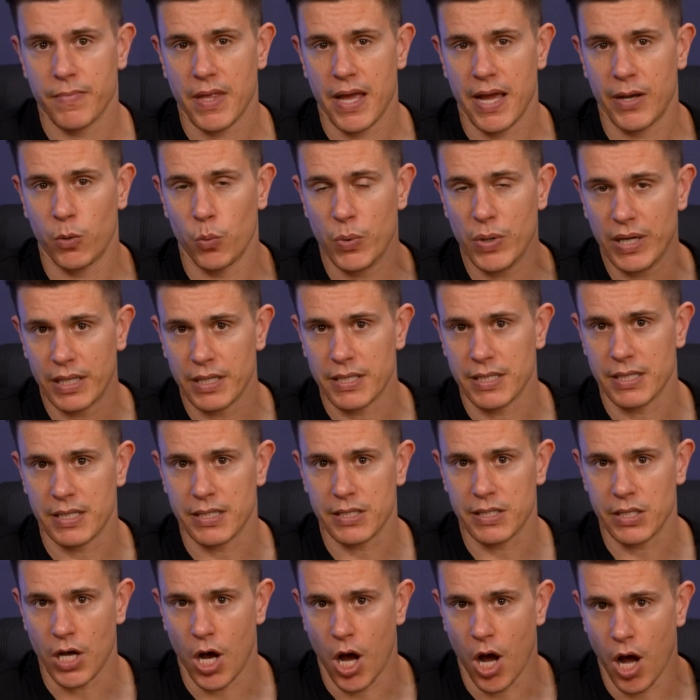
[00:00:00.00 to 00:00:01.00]
and
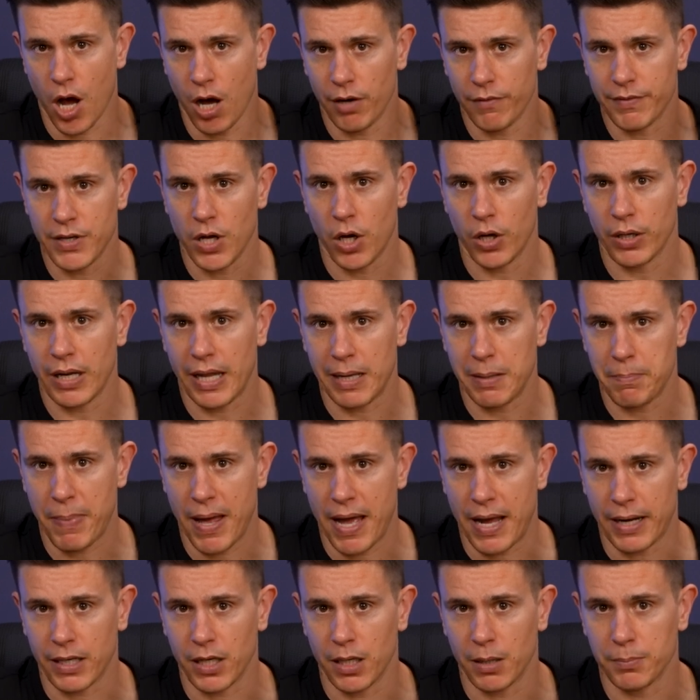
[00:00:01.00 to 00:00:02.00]
weaknesses of an online
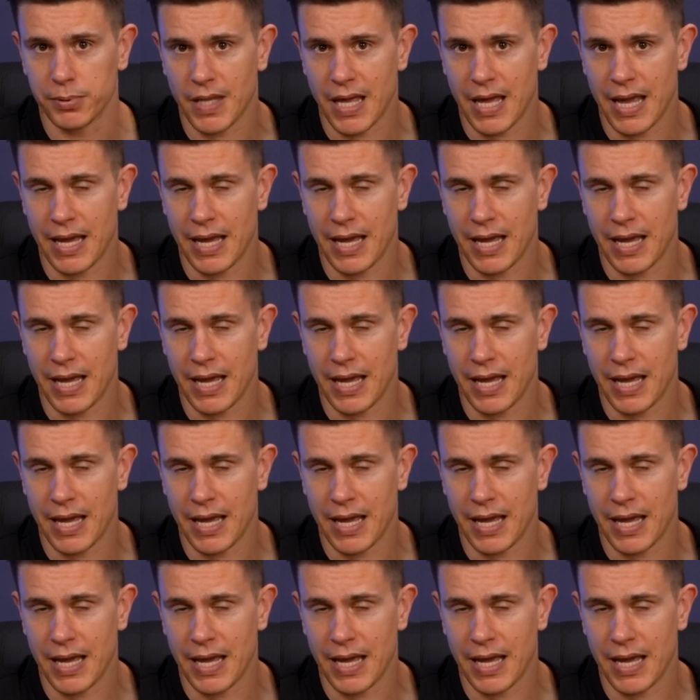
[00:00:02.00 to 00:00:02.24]
backup,